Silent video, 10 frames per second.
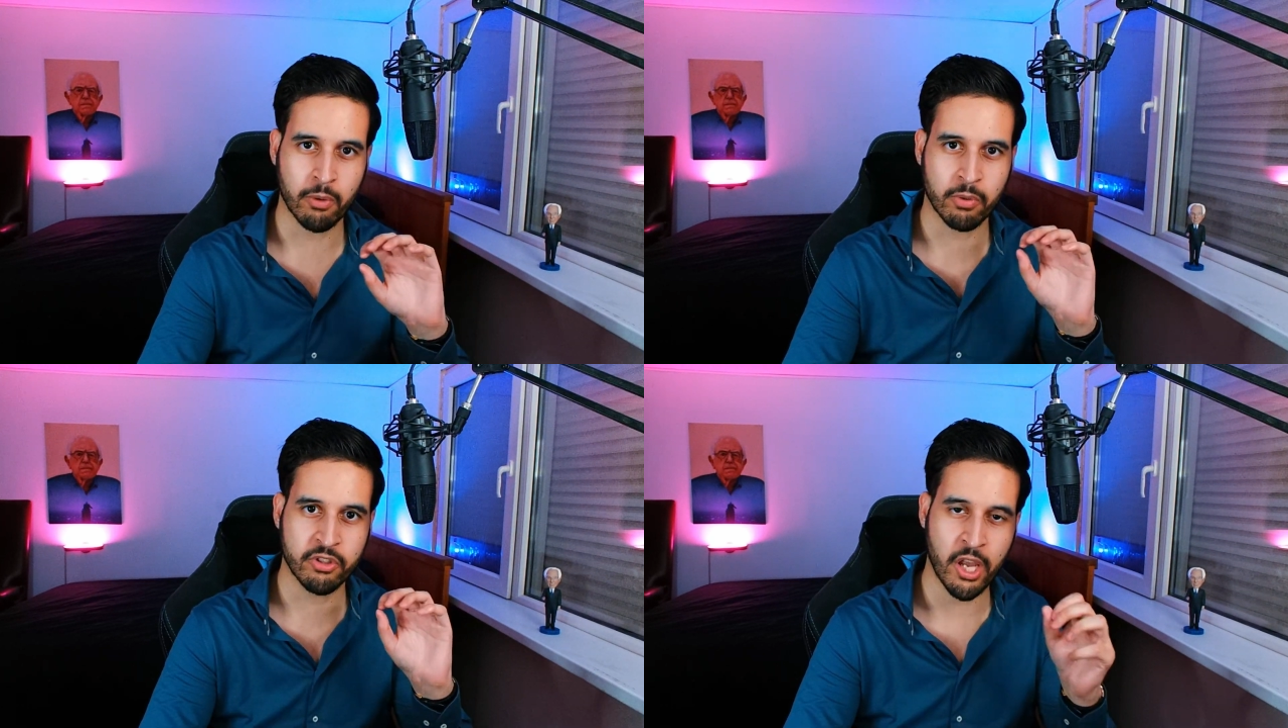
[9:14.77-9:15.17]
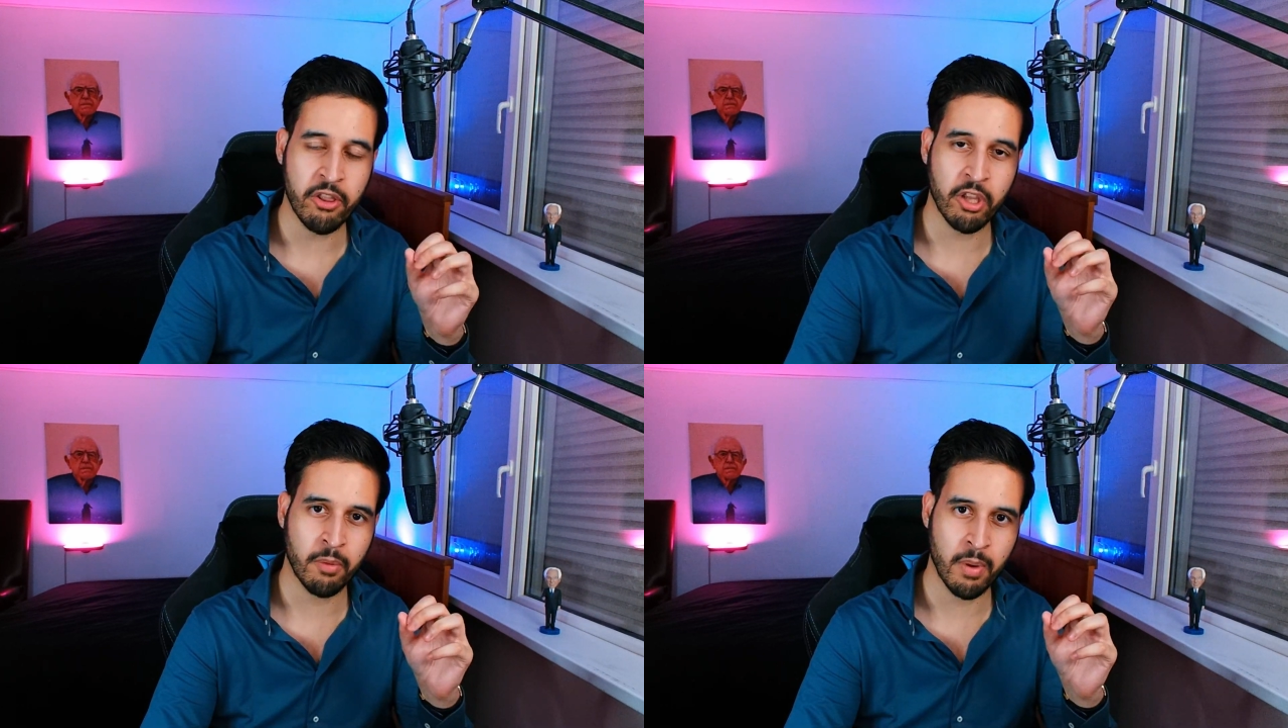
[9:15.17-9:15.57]

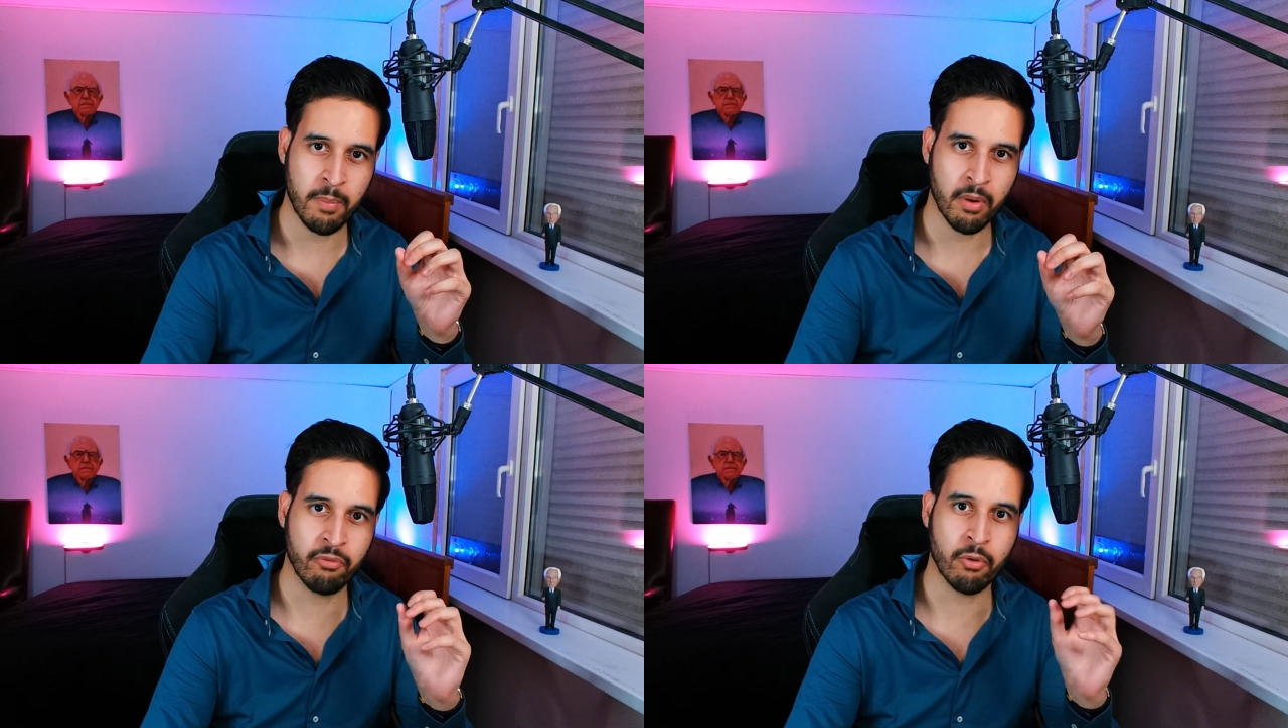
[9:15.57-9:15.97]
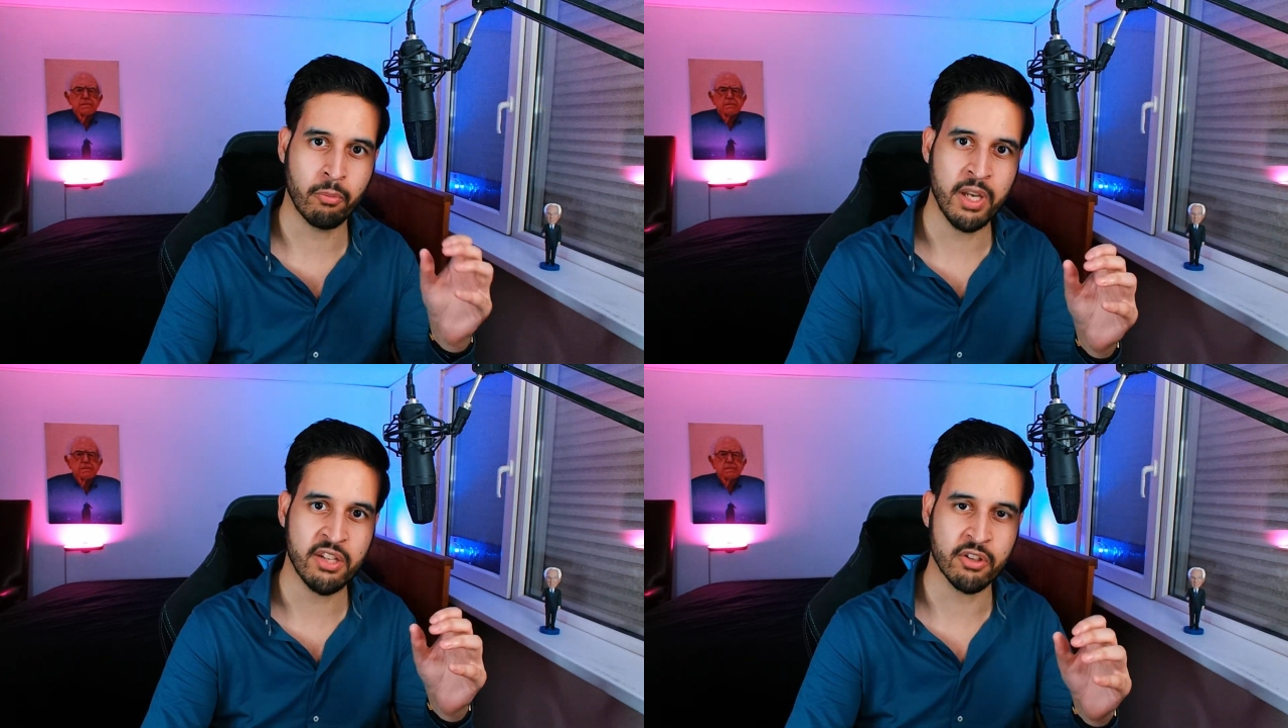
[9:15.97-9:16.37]
resenting people for
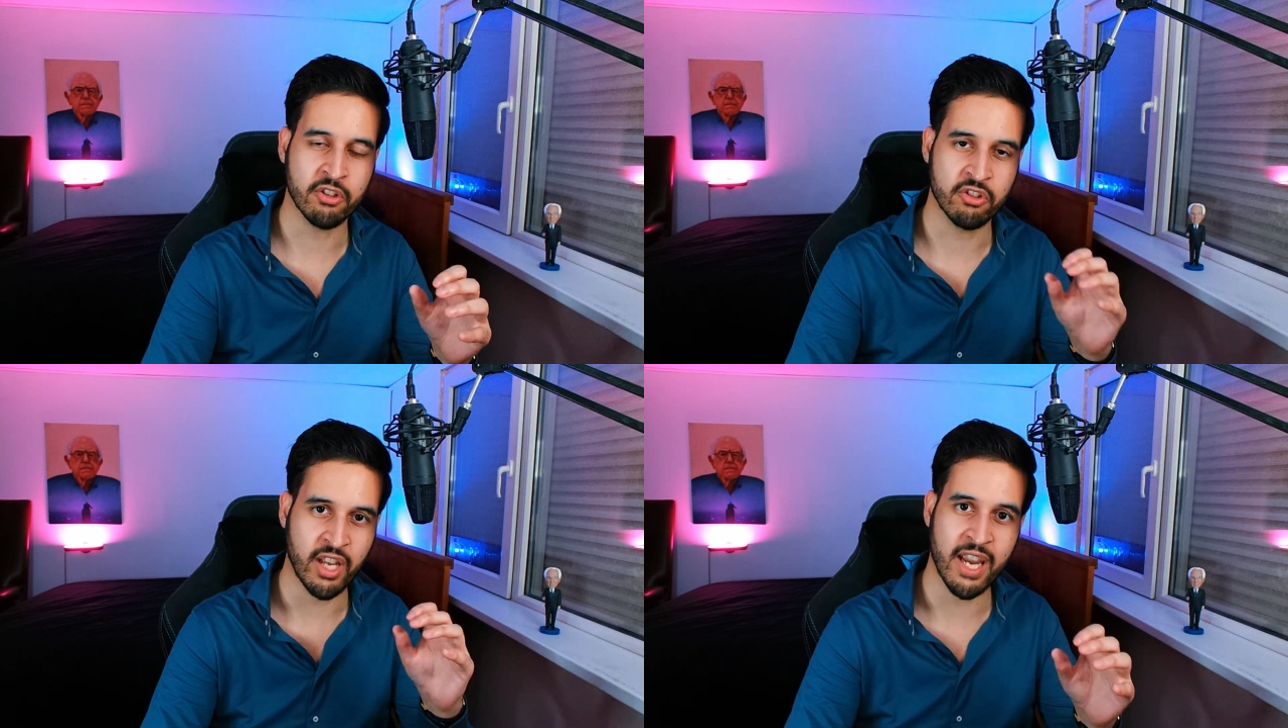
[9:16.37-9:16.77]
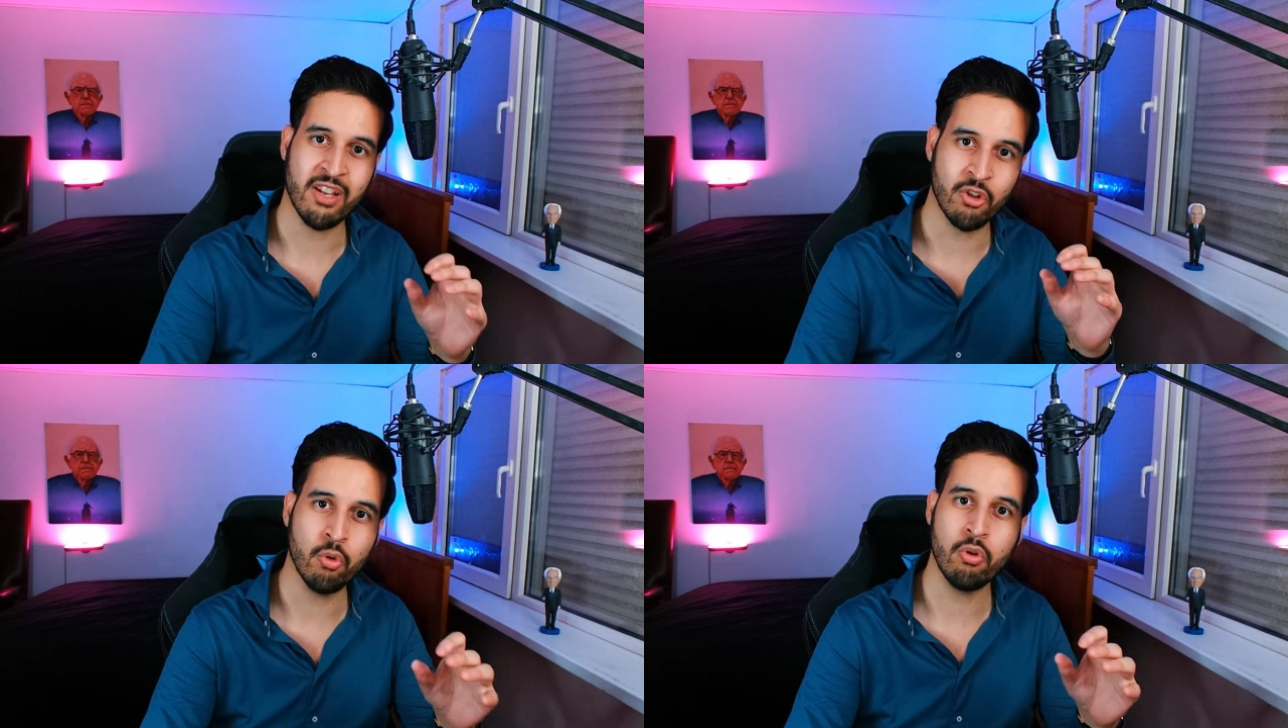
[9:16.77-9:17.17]
reasons they
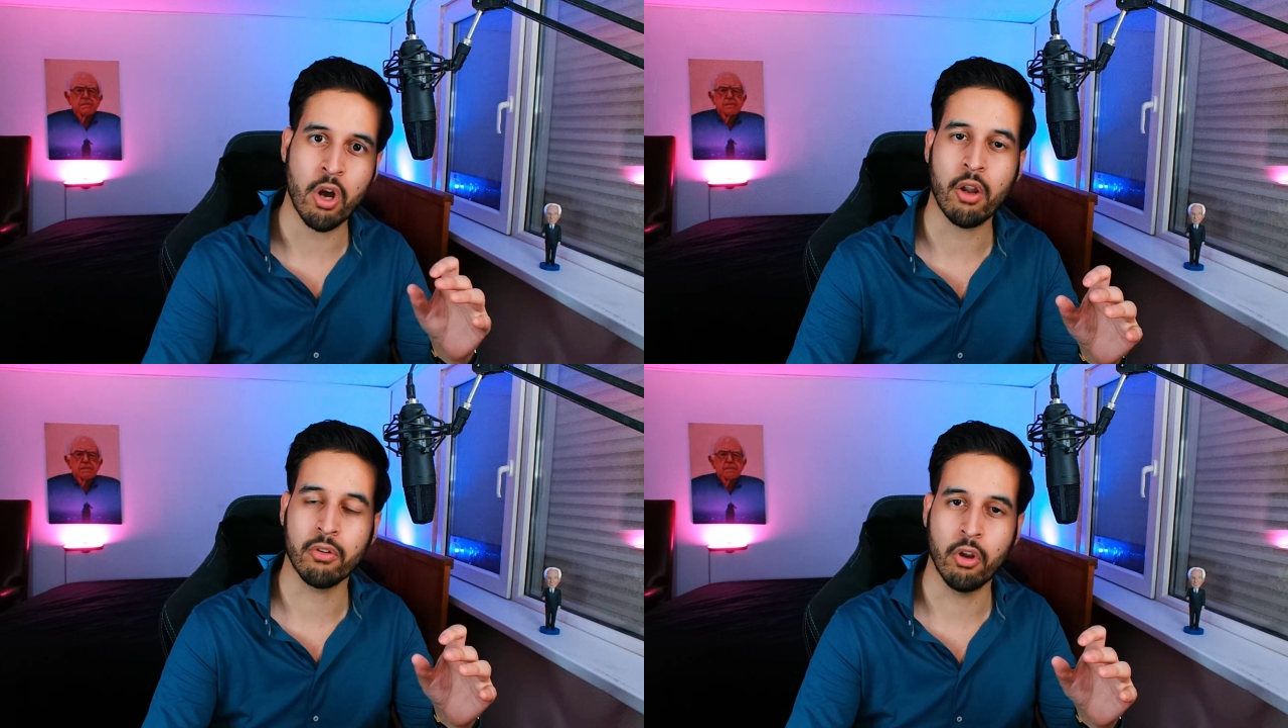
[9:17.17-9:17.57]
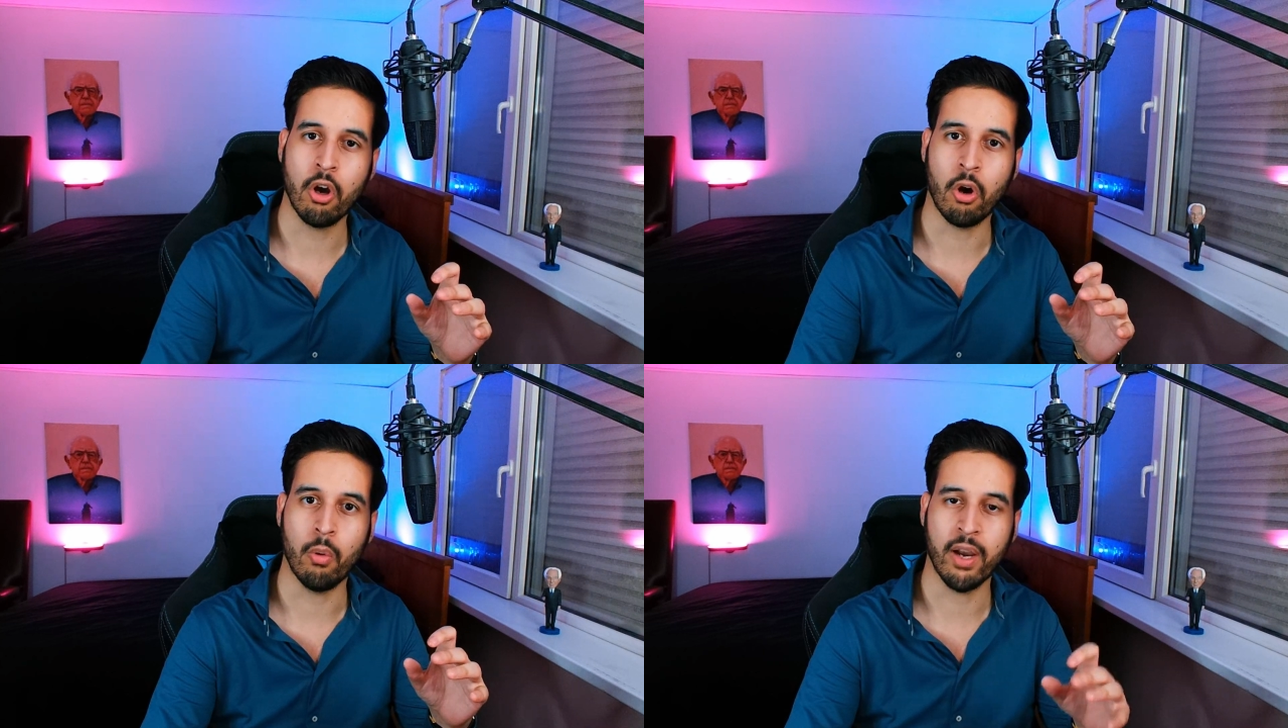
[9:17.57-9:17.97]
do not know,